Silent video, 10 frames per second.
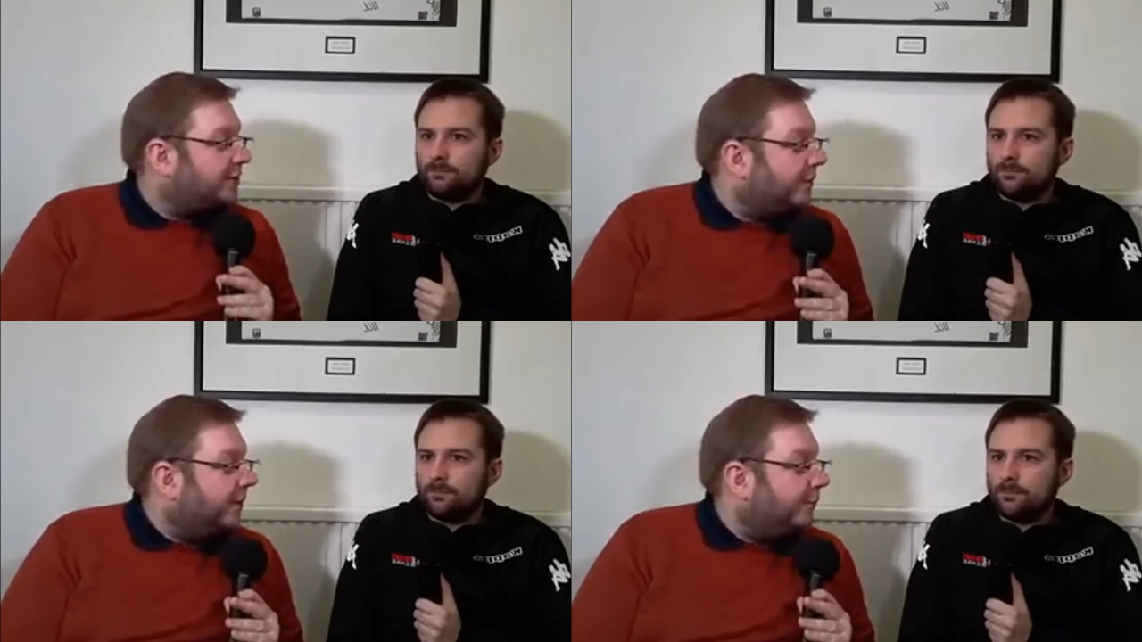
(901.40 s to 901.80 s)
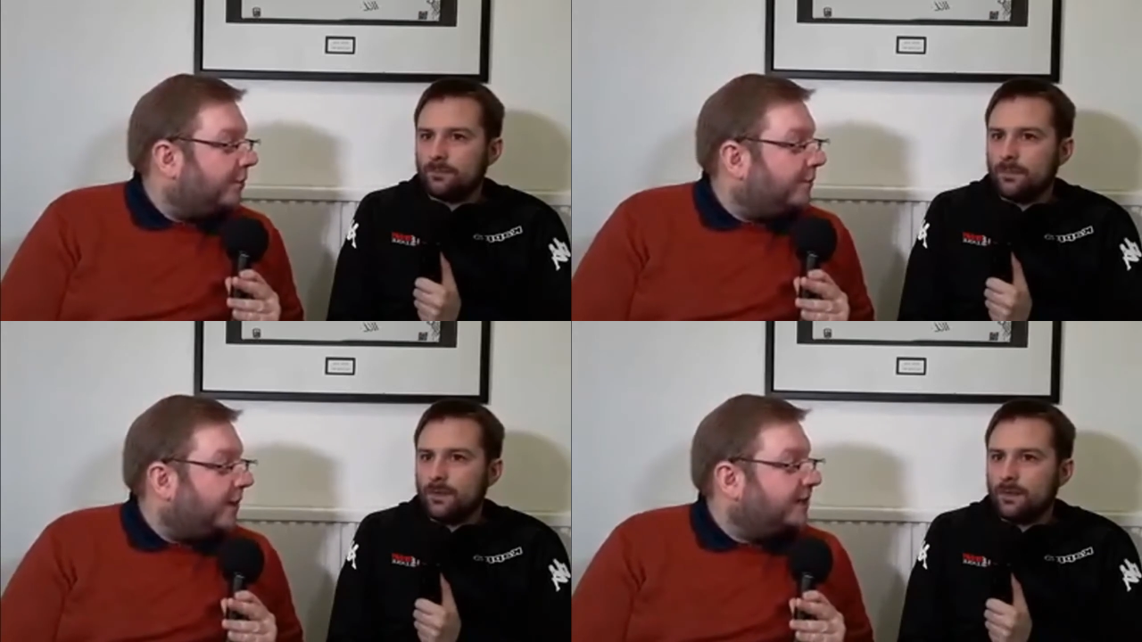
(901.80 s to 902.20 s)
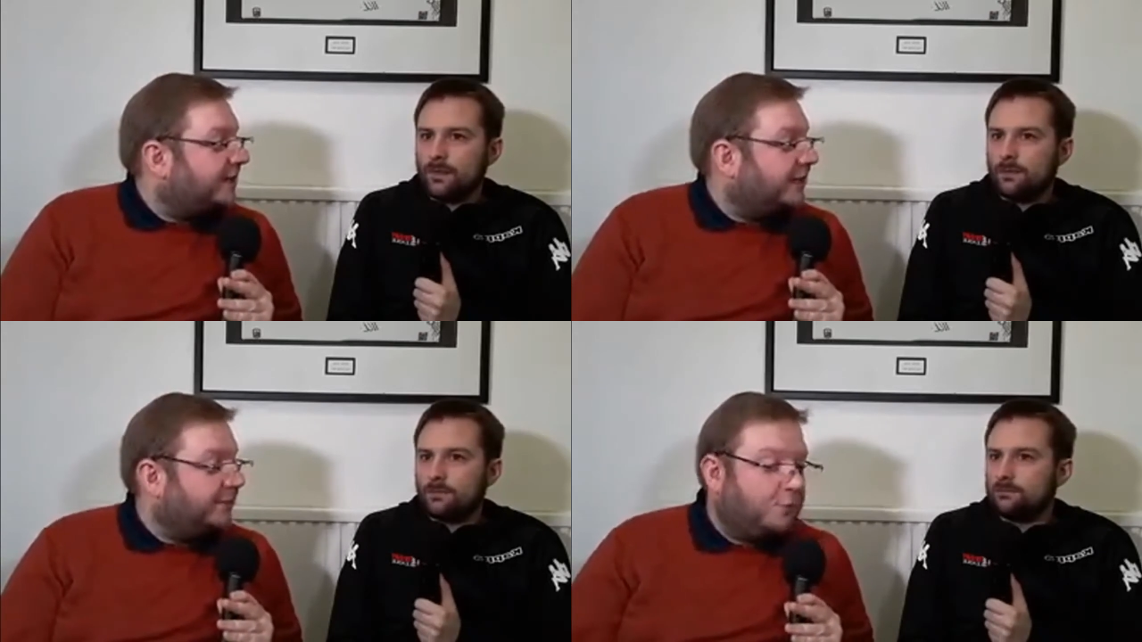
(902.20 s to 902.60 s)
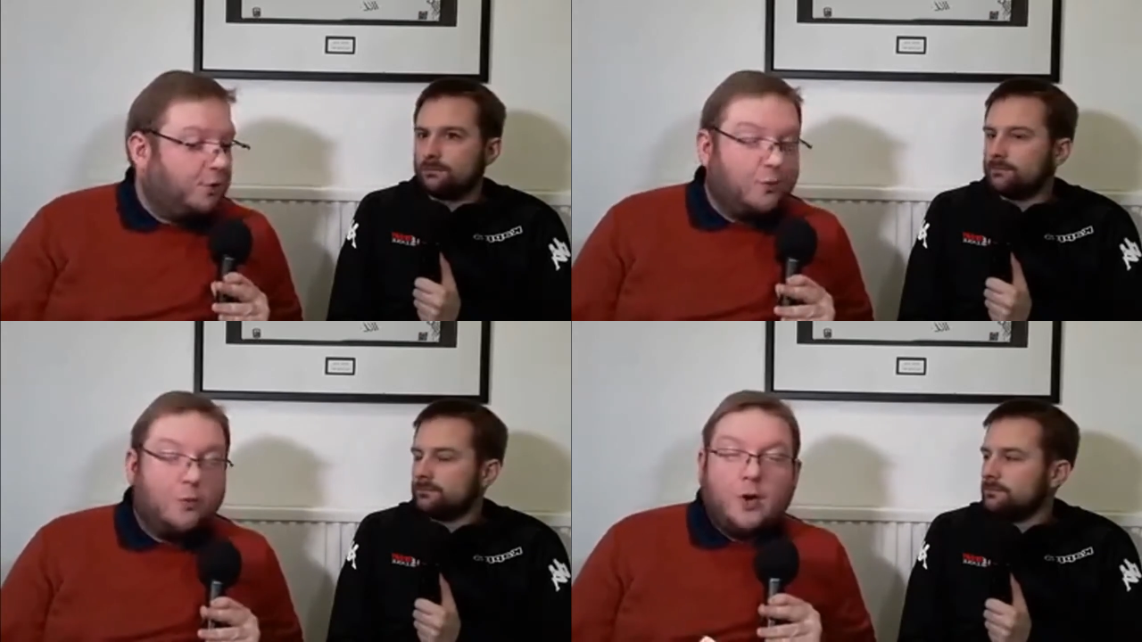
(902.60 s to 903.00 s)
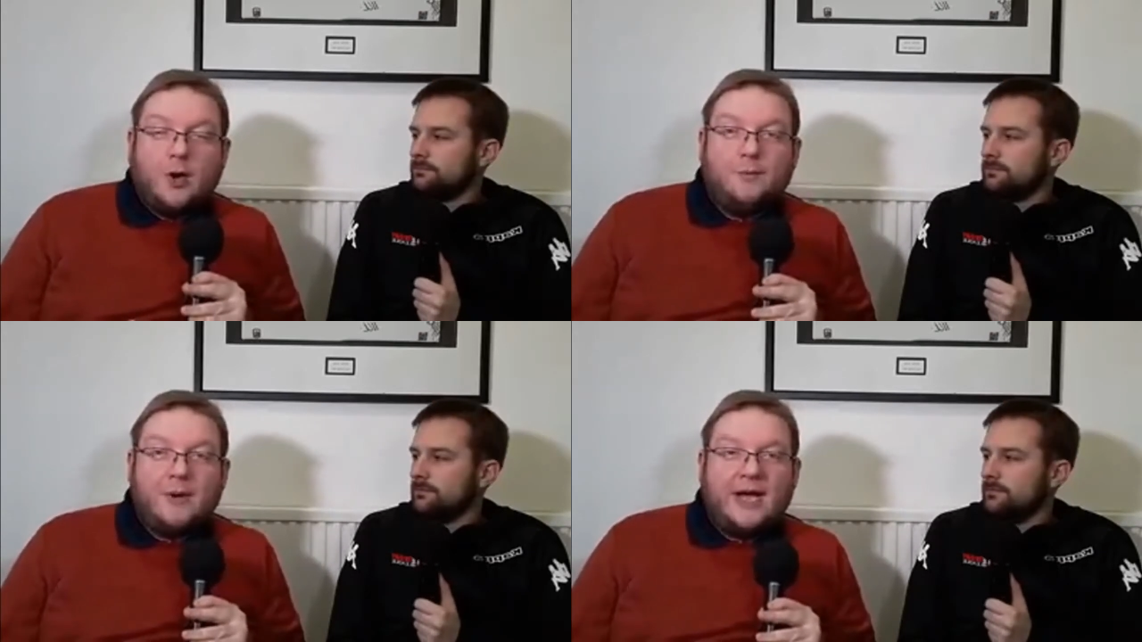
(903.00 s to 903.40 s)
Speaker 1: last week, where I basically put
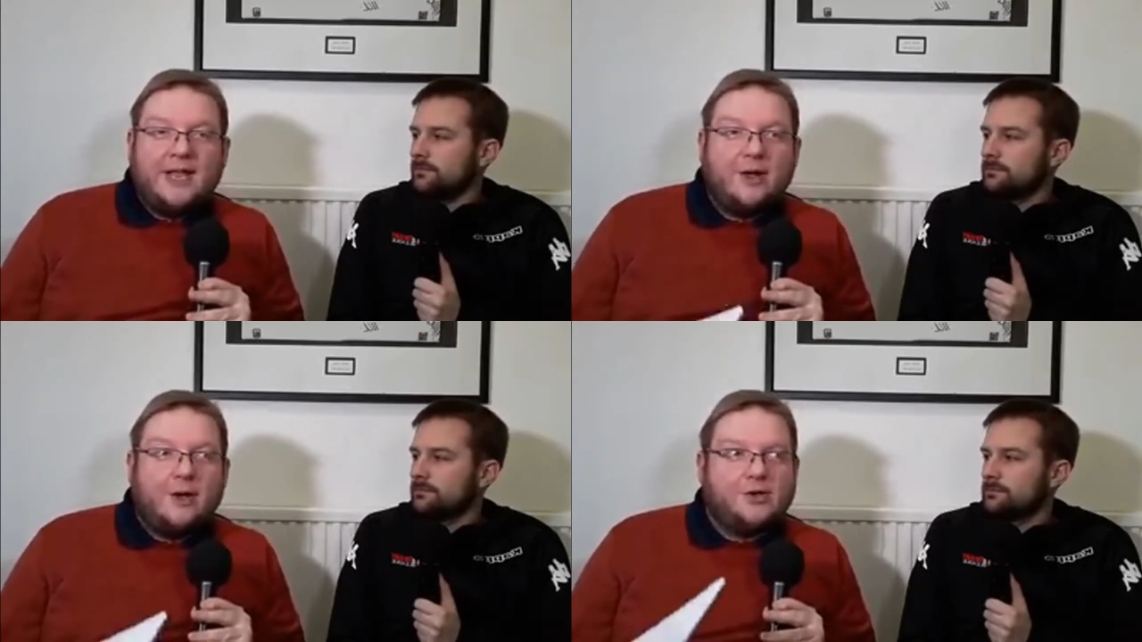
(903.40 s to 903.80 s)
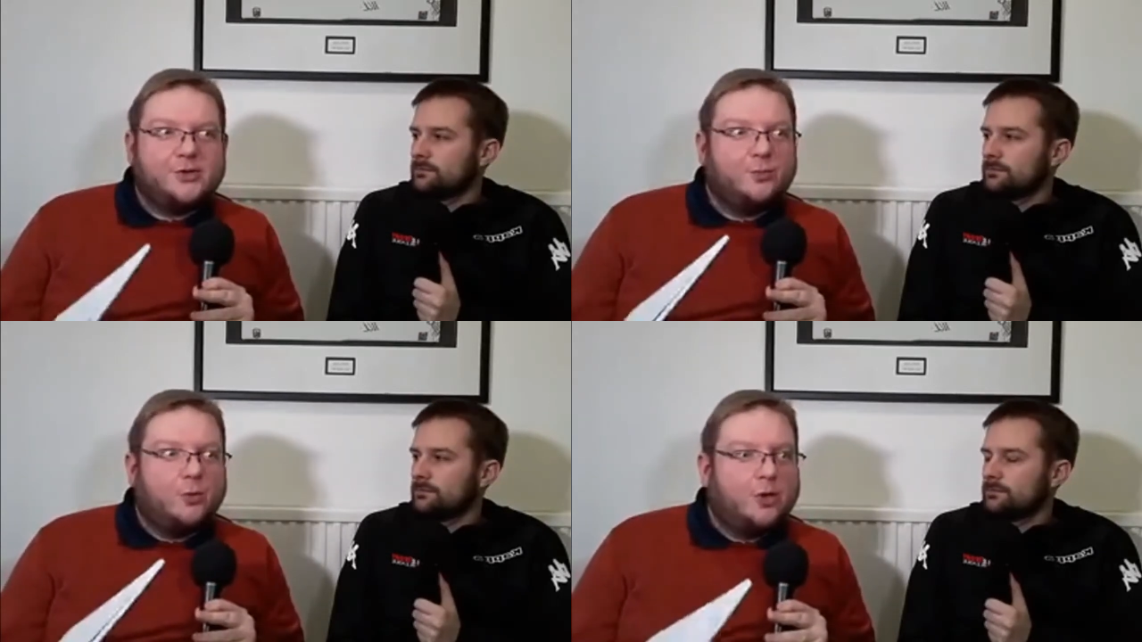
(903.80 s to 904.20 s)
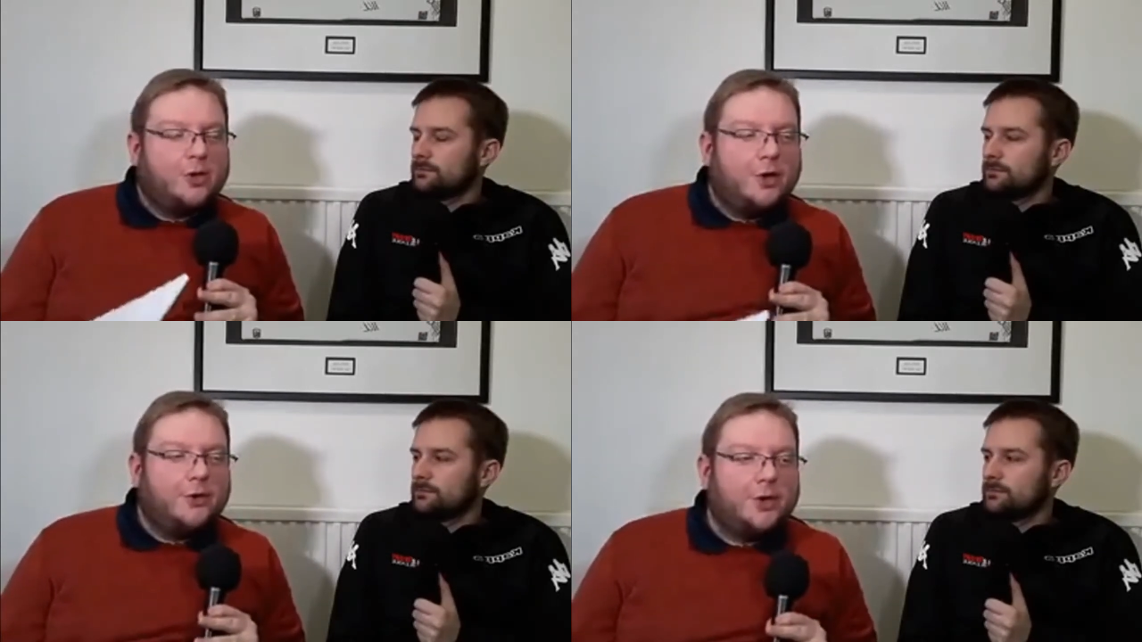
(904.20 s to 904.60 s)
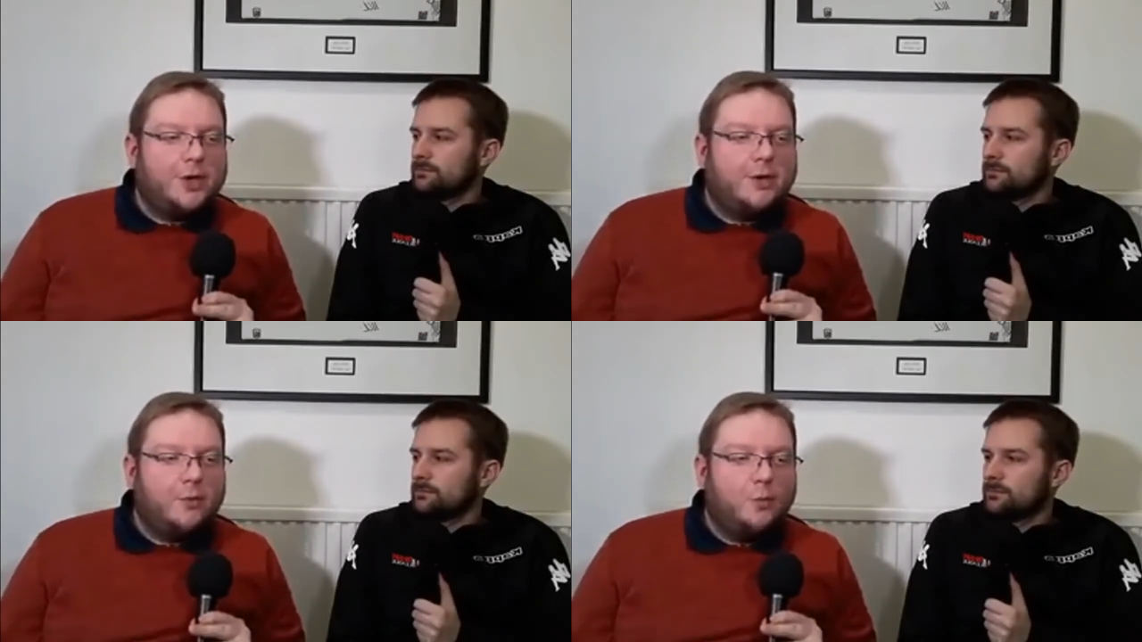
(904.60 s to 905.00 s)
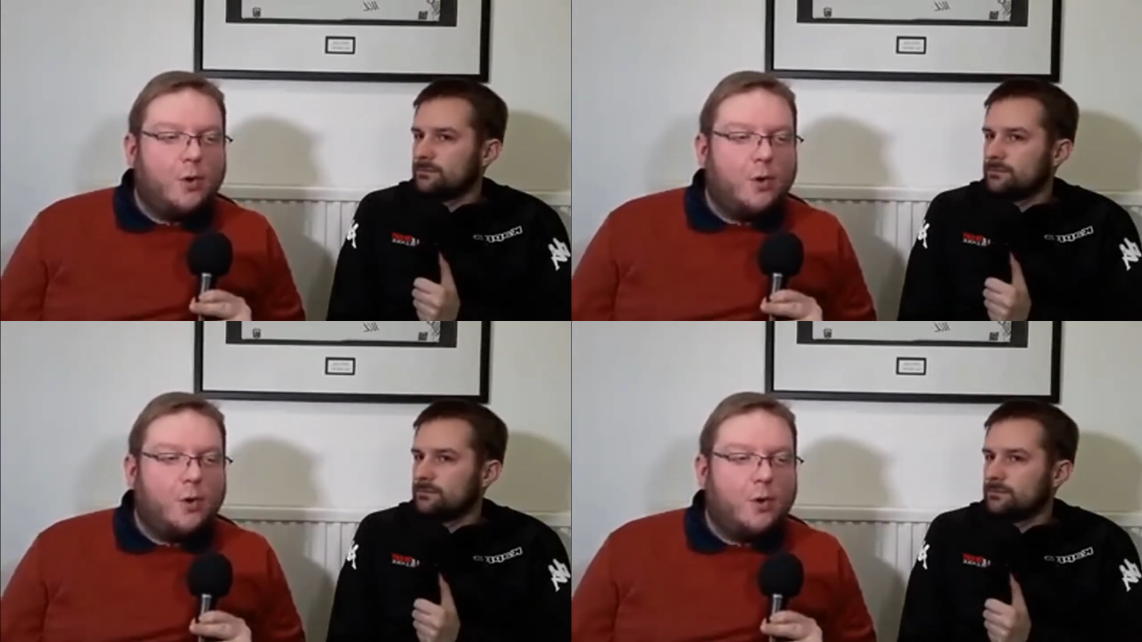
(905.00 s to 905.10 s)
what my thoughts were on uh,